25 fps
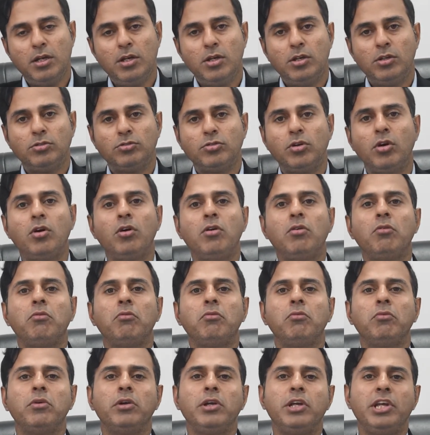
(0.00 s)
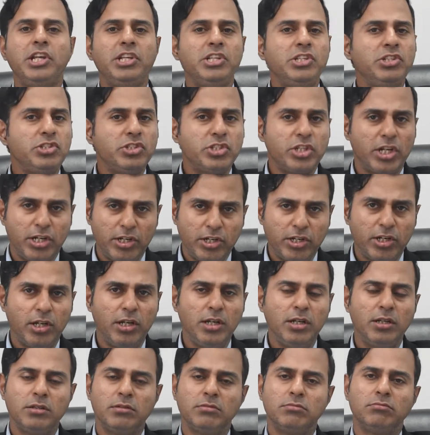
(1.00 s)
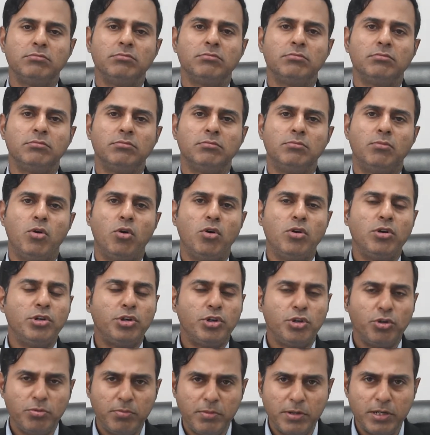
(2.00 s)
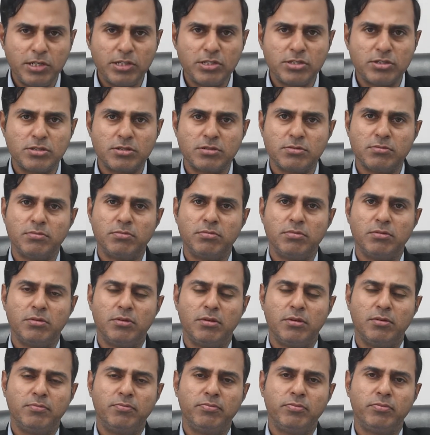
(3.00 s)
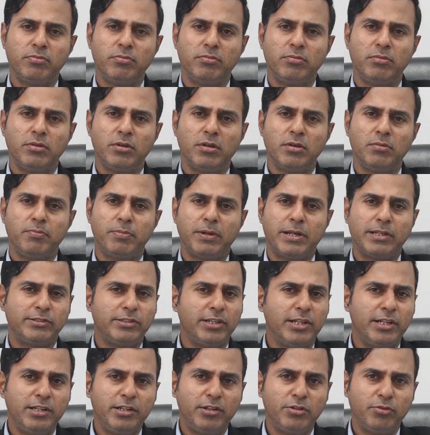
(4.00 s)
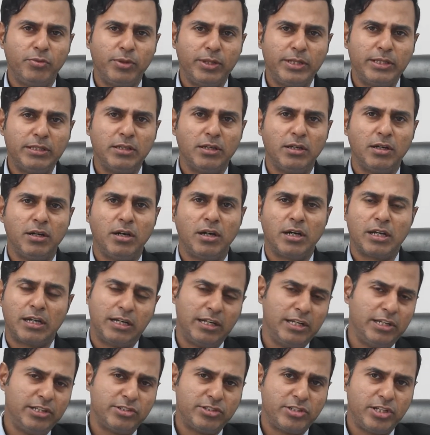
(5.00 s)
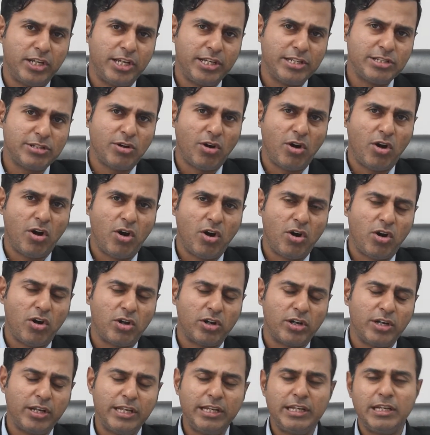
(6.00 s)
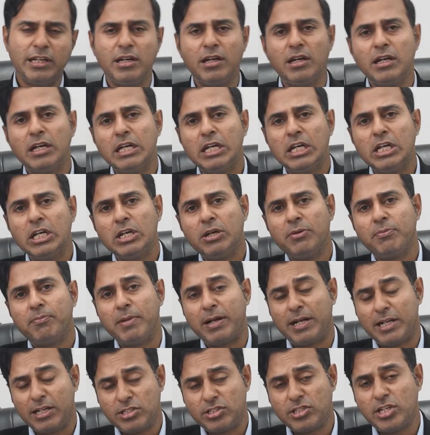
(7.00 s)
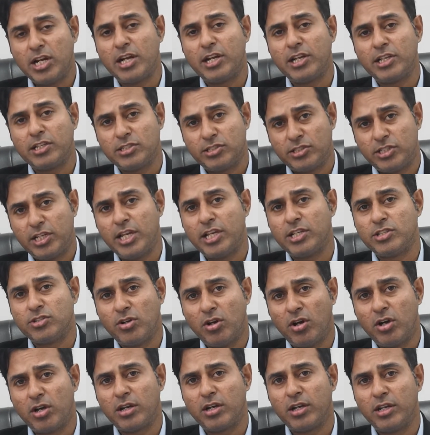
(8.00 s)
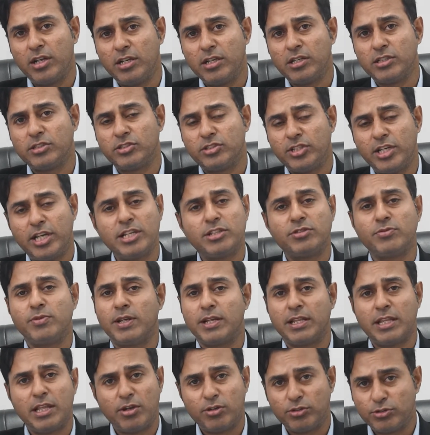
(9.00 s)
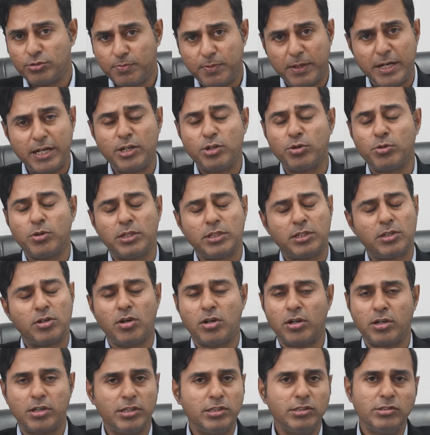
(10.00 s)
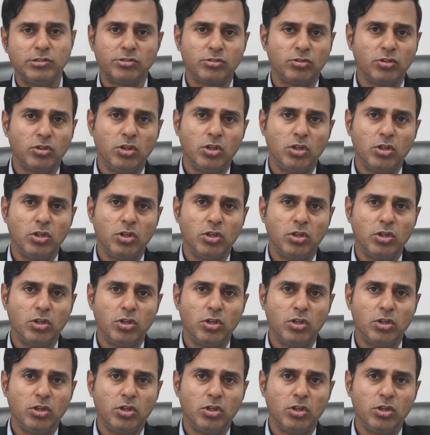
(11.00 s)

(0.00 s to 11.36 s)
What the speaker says: So in general, bone tumors present with the early stage or in a metastatic stage or in a stage where they have spread to other organs.